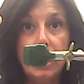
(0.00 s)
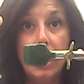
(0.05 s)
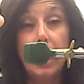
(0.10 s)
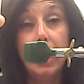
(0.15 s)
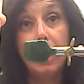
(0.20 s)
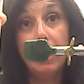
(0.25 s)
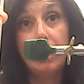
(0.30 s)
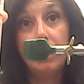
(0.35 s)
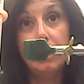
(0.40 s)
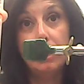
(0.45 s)

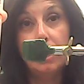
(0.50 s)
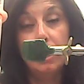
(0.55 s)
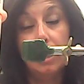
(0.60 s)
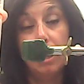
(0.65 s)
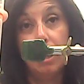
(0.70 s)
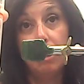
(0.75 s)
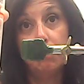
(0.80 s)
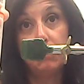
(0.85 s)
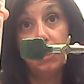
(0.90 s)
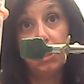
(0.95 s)
I
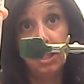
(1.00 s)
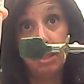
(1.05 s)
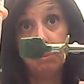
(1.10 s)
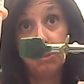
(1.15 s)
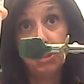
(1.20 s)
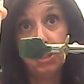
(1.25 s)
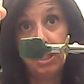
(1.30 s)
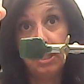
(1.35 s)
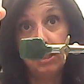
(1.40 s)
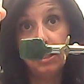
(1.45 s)
am
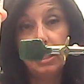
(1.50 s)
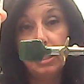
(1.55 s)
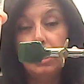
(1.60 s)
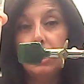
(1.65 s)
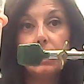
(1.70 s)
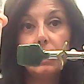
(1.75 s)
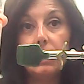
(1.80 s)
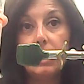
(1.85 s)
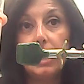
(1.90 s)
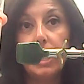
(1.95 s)
sharing
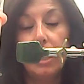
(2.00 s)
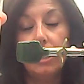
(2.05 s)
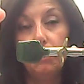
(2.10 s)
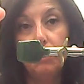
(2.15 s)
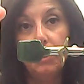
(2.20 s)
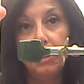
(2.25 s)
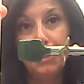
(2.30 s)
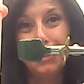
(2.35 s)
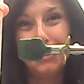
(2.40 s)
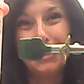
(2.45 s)
this data
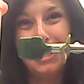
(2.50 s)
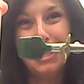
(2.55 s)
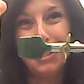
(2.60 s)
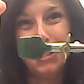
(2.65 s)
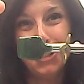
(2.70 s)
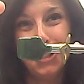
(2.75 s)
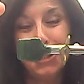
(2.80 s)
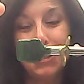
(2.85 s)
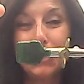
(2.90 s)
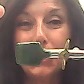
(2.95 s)
with your
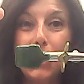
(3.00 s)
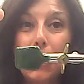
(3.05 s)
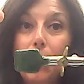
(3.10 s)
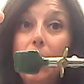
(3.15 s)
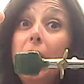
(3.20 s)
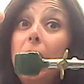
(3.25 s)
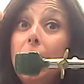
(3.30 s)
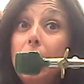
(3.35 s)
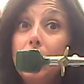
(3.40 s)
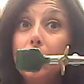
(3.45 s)
teacher. So
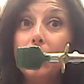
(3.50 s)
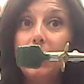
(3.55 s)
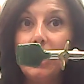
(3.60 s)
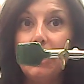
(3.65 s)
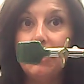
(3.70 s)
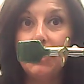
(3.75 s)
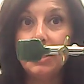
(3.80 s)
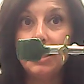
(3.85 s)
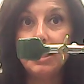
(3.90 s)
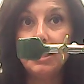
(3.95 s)
you'll get
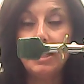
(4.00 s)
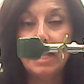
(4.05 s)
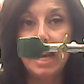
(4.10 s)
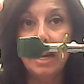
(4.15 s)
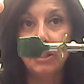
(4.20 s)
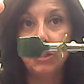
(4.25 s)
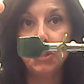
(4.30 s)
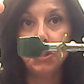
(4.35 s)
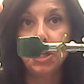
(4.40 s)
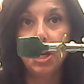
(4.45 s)
this
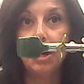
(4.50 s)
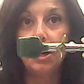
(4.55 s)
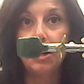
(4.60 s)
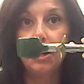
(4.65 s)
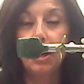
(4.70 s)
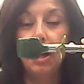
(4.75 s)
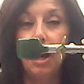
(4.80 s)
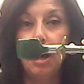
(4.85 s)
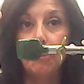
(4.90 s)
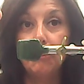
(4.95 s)
data chart
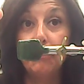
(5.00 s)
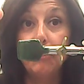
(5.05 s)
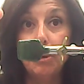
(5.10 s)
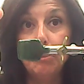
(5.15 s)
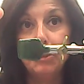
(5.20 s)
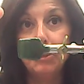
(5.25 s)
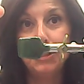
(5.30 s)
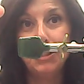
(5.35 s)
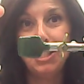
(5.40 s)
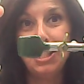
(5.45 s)
from
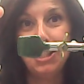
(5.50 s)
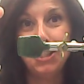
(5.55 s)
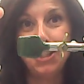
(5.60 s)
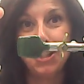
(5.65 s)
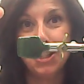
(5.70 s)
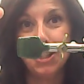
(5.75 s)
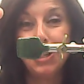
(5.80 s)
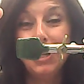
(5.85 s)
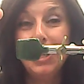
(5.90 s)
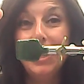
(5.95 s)
your
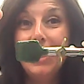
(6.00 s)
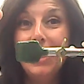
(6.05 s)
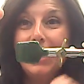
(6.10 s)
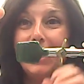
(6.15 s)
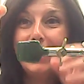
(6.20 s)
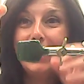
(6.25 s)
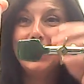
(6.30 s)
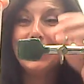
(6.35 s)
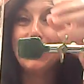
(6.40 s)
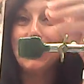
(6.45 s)
teacher.
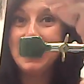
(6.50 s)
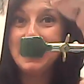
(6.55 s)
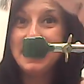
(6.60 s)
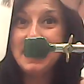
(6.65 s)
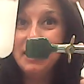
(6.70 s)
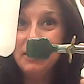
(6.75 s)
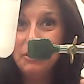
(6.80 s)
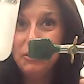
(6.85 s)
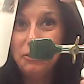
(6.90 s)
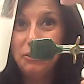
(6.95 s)
So that's
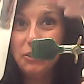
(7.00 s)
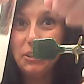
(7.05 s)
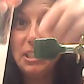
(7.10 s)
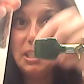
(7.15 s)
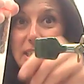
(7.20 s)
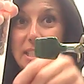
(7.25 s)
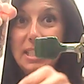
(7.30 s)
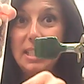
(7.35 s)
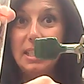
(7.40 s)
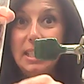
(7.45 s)
it,
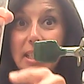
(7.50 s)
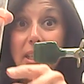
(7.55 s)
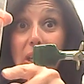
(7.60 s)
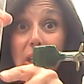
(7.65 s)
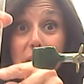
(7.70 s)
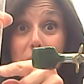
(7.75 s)
freezing